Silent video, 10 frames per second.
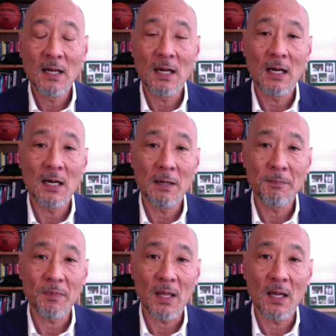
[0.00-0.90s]

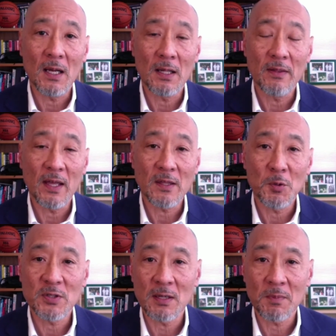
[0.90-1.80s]
that there
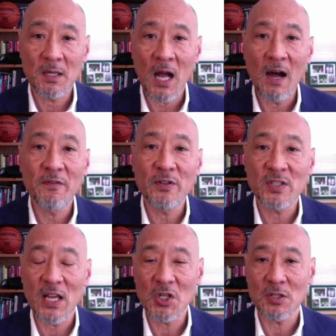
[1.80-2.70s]
was some
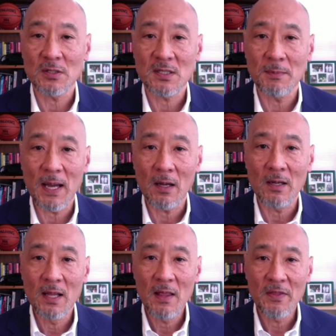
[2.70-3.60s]
conversations about
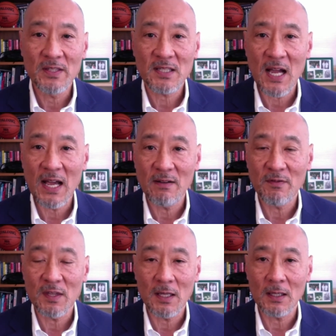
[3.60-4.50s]
this kind of
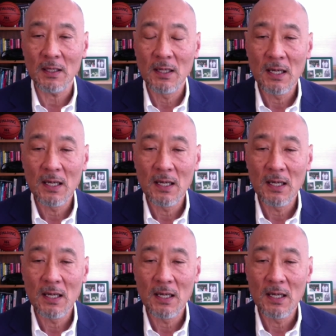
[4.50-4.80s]
thing